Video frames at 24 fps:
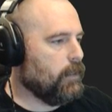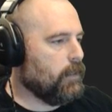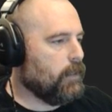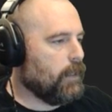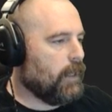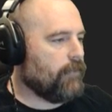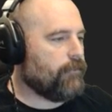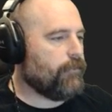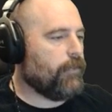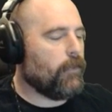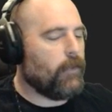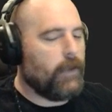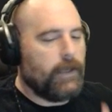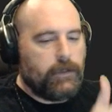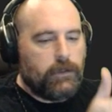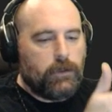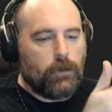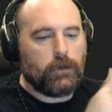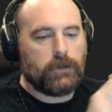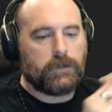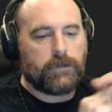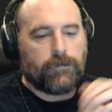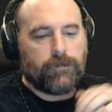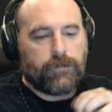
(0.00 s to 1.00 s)
I felt like
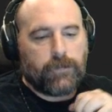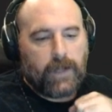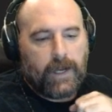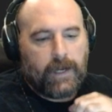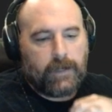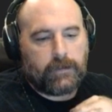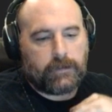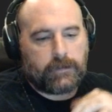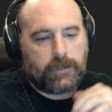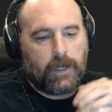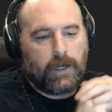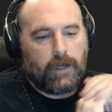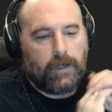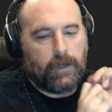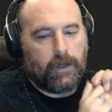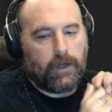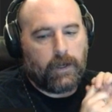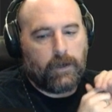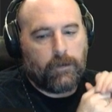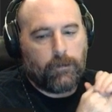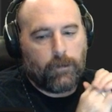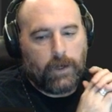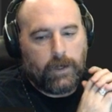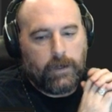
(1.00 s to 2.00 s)
doing some flat design
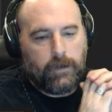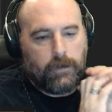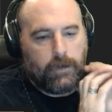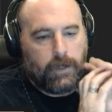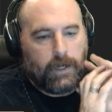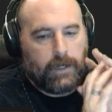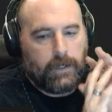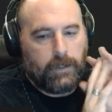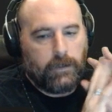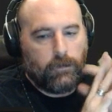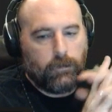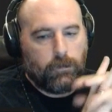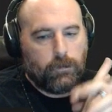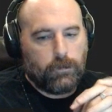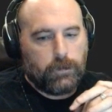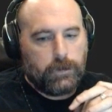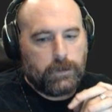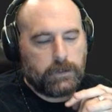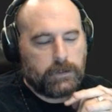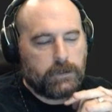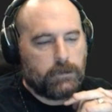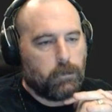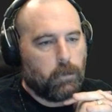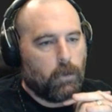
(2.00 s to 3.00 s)
tonight, right? I didn't
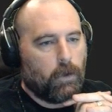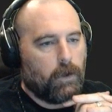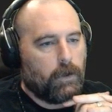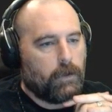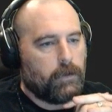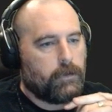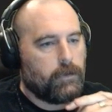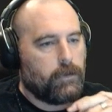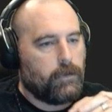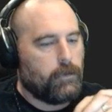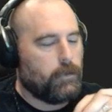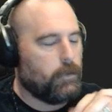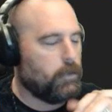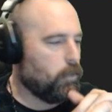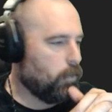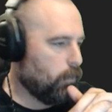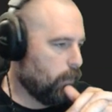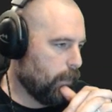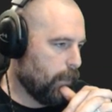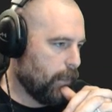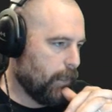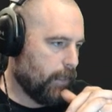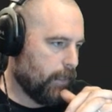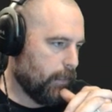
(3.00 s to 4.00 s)
really want to do,
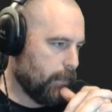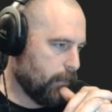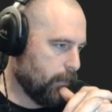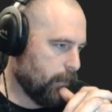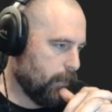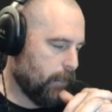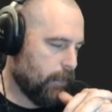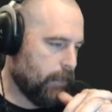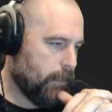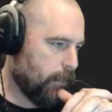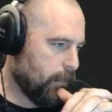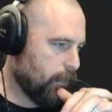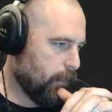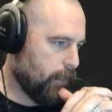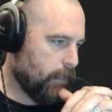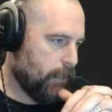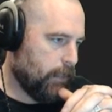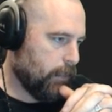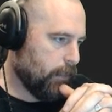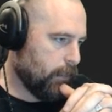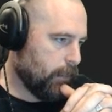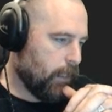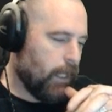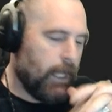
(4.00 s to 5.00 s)
I
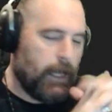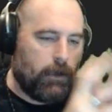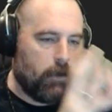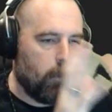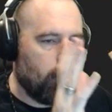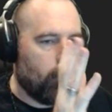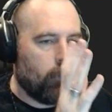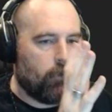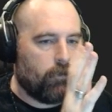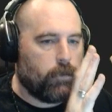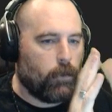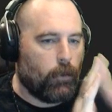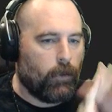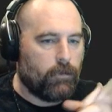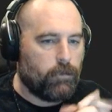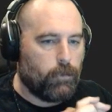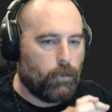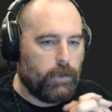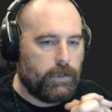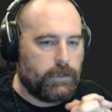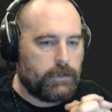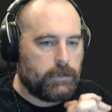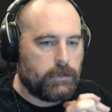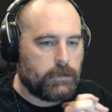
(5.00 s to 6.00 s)
don't know, for whatever
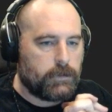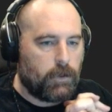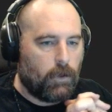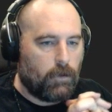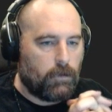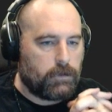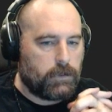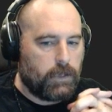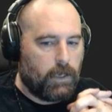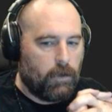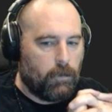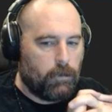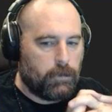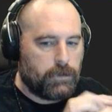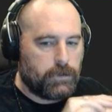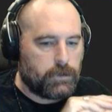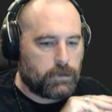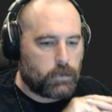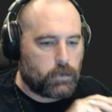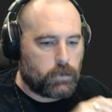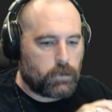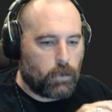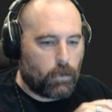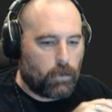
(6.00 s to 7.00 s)
reason, this art style was
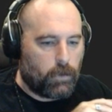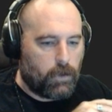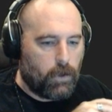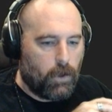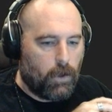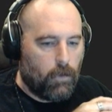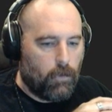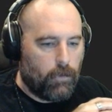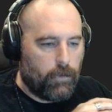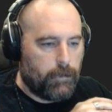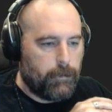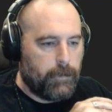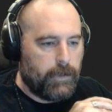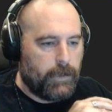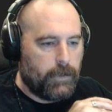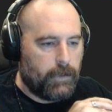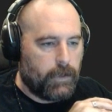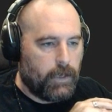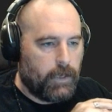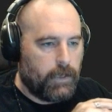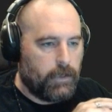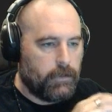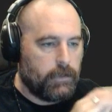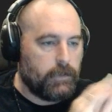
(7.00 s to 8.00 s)
just sort of calling to me
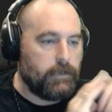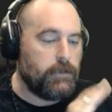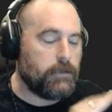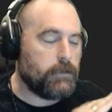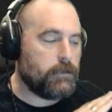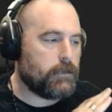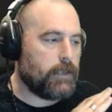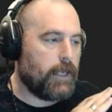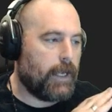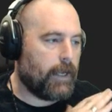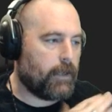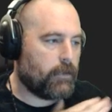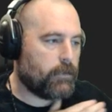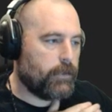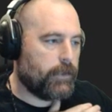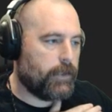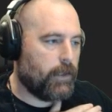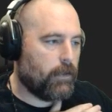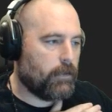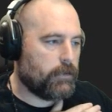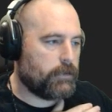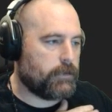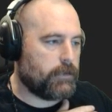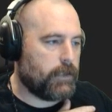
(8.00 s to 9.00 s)
tonight. This is actually the
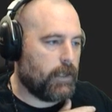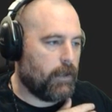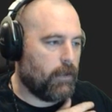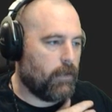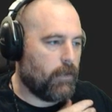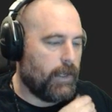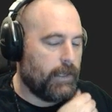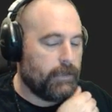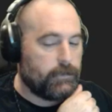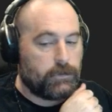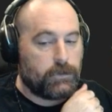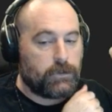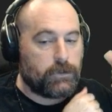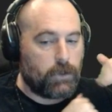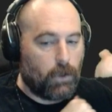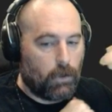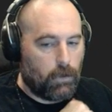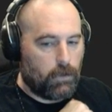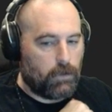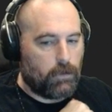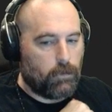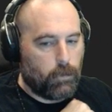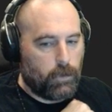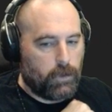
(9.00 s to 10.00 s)
art style I
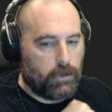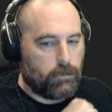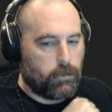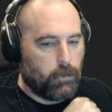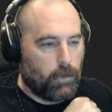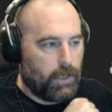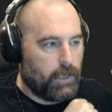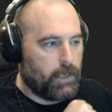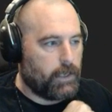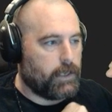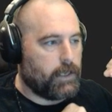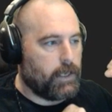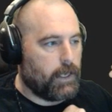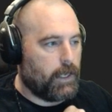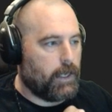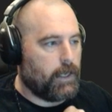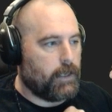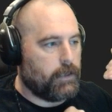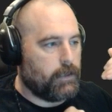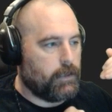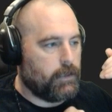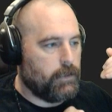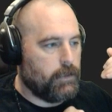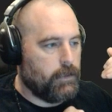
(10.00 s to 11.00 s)
started with when I
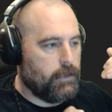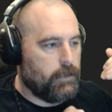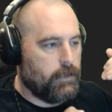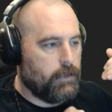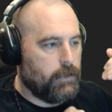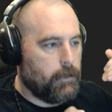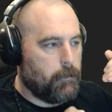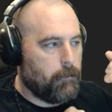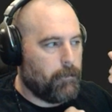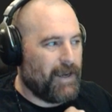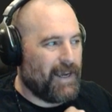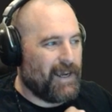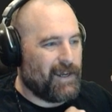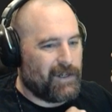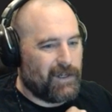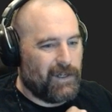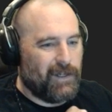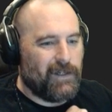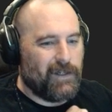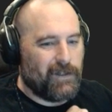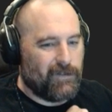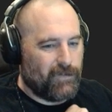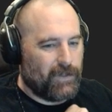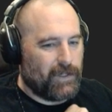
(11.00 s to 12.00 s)
got back
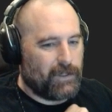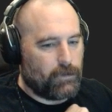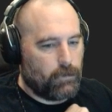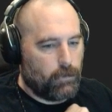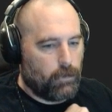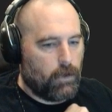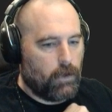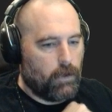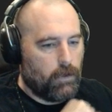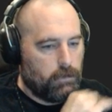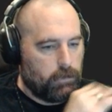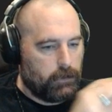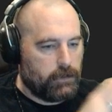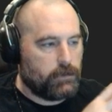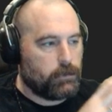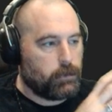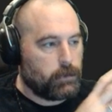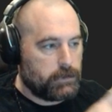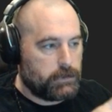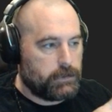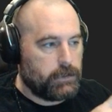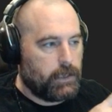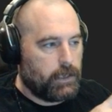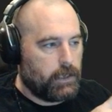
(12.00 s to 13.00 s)
into vector art. This
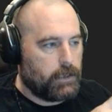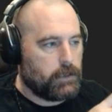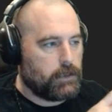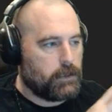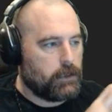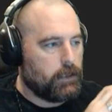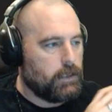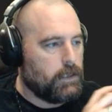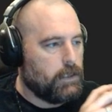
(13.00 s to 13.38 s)
was it.